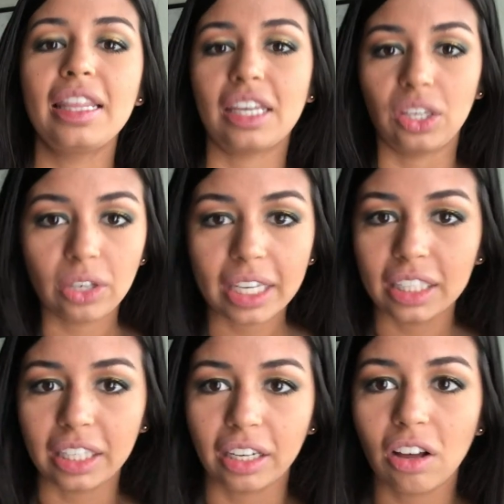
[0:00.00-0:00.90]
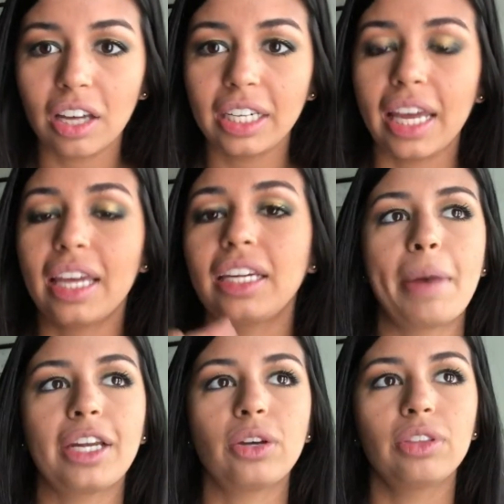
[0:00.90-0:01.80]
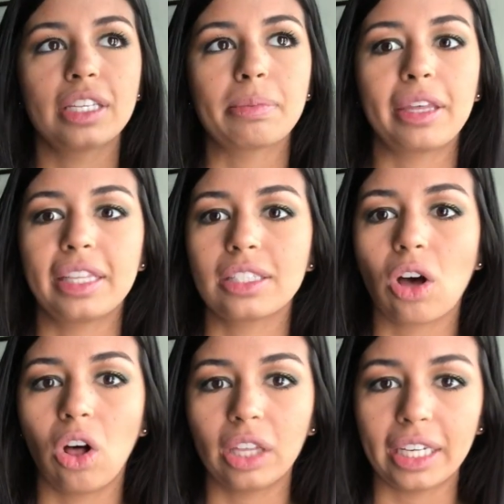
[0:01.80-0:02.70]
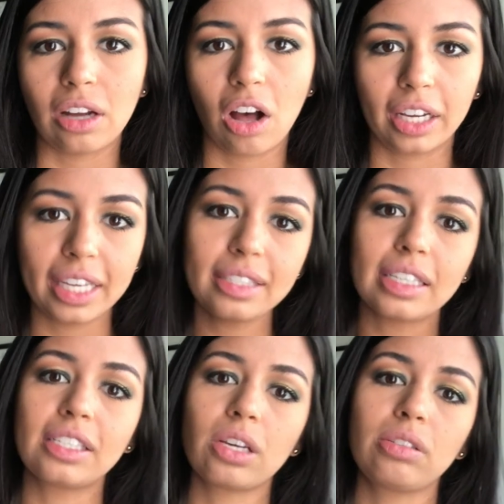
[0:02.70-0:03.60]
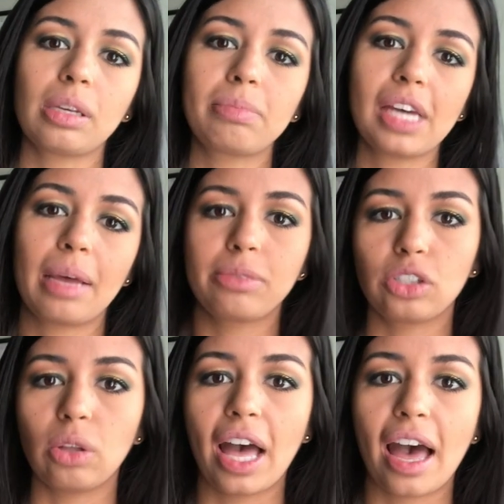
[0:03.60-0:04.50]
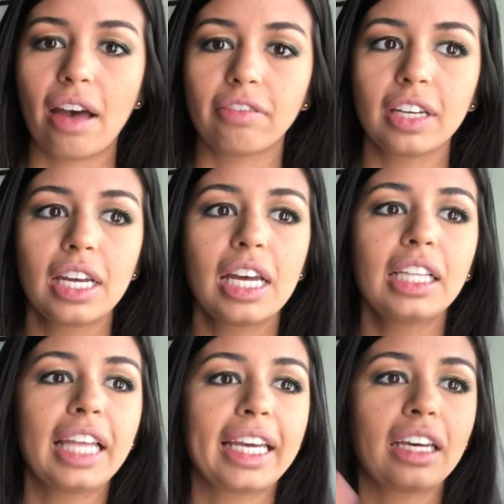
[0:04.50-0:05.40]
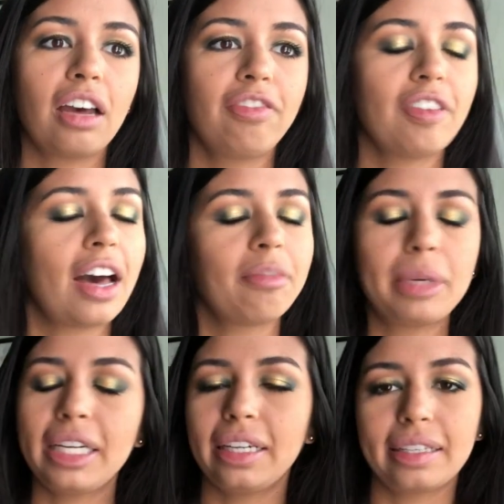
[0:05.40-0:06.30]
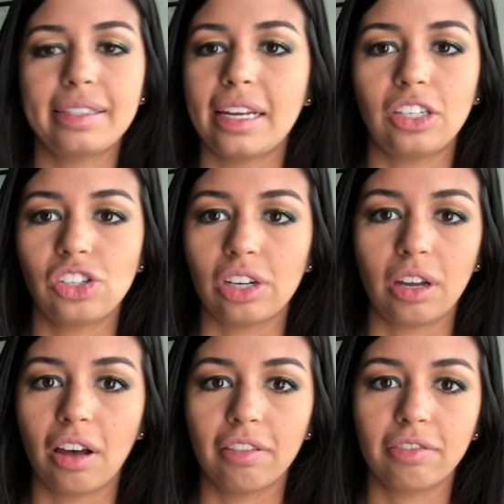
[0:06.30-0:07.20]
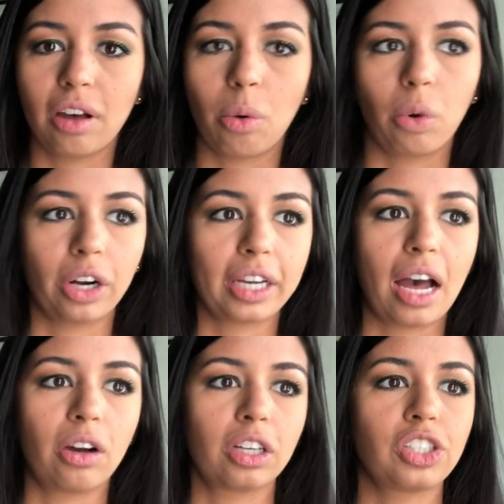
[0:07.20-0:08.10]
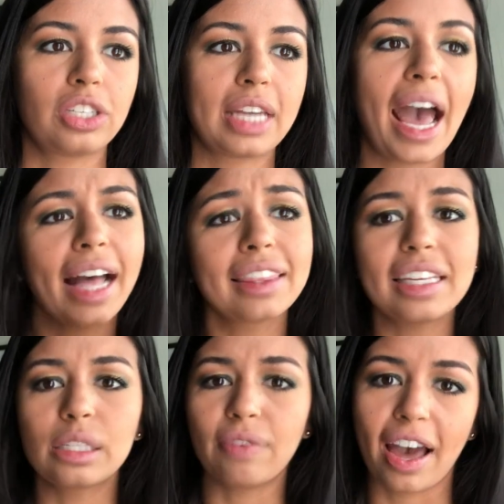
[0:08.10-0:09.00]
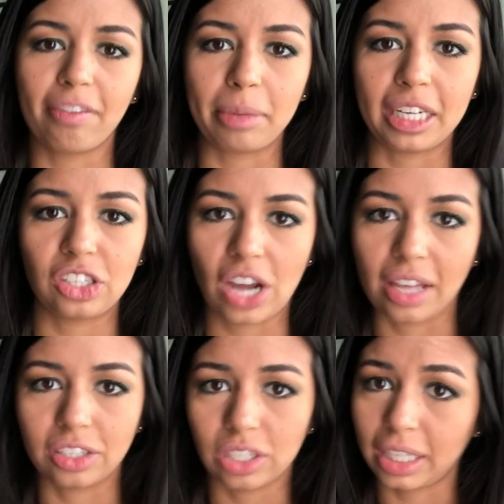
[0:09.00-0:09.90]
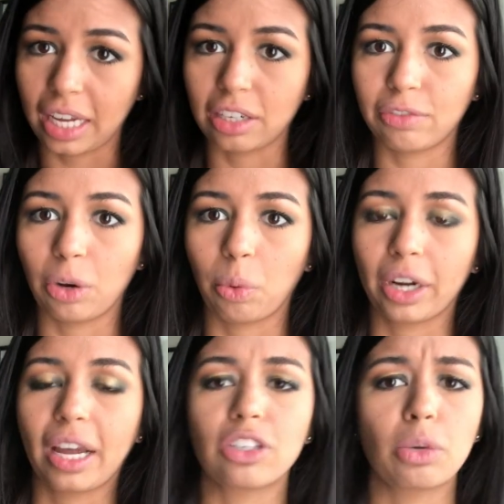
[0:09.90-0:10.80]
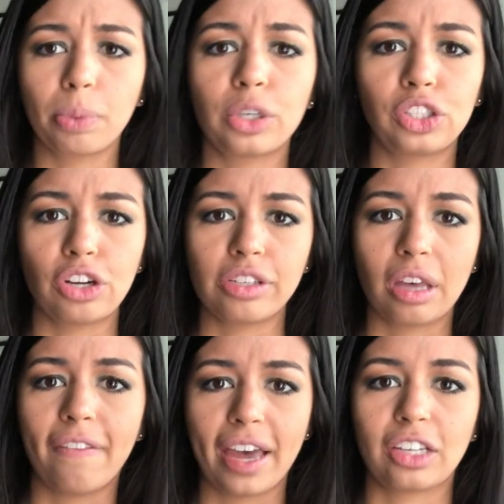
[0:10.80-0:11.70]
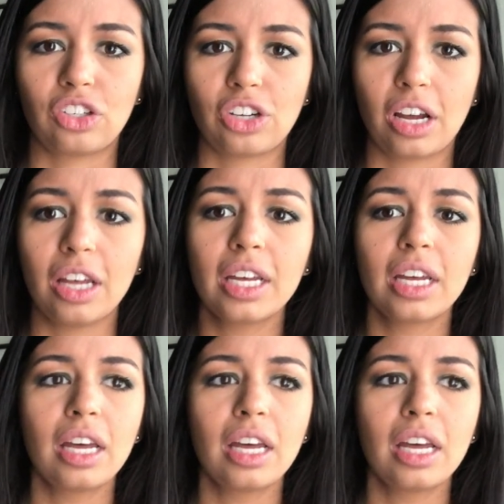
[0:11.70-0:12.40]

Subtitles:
that you can click on, and I know this month it's all in August, and so sometimes she'll have like a 5-minute extension of a workout, or just add this 5-minute challenge at the end of your workout to push yourself extra.